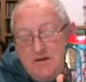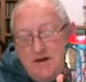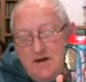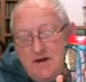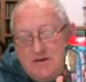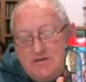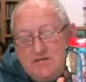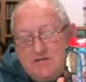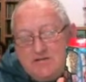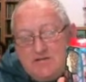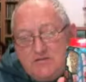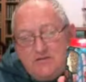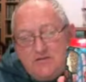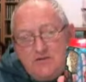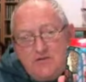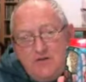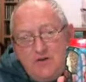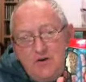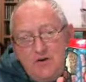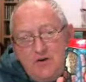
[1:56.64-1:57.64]
and to
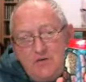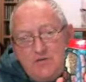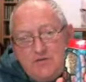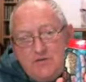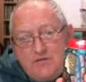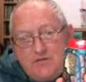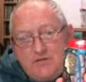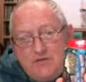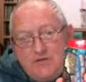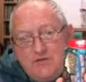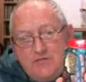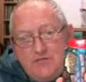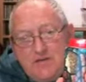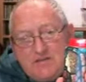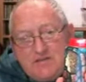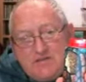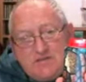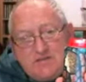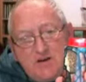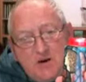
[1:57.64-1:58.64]
those who've
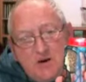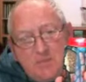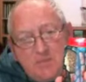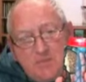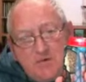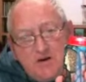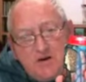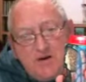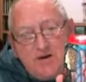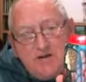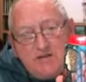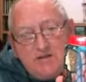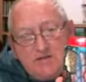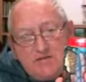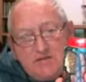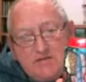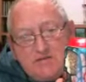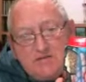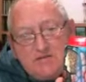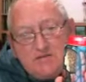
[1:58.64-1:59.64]
asked our
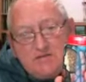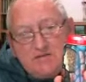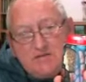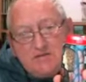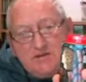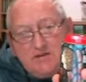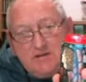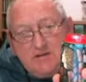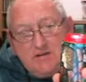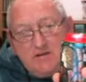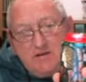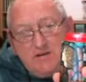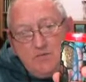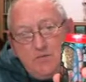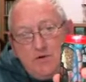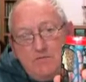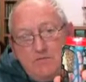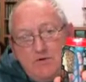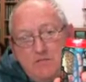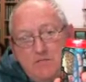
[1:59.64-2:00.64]
prayers,
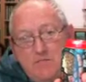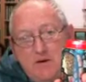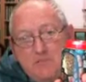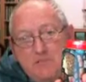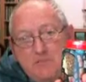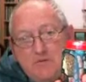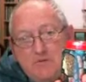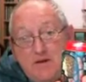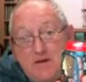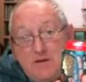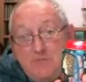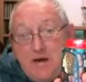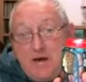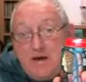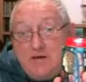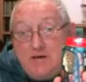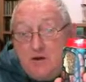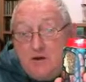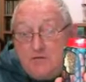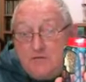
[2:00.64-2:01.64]
we remember them.
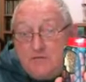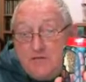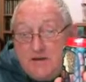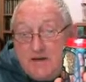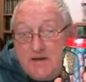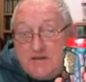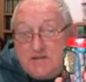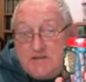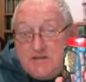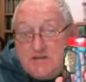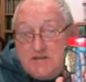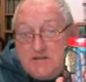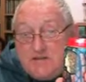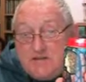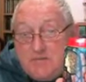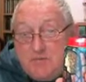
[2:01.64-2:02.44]
And not forgetting dear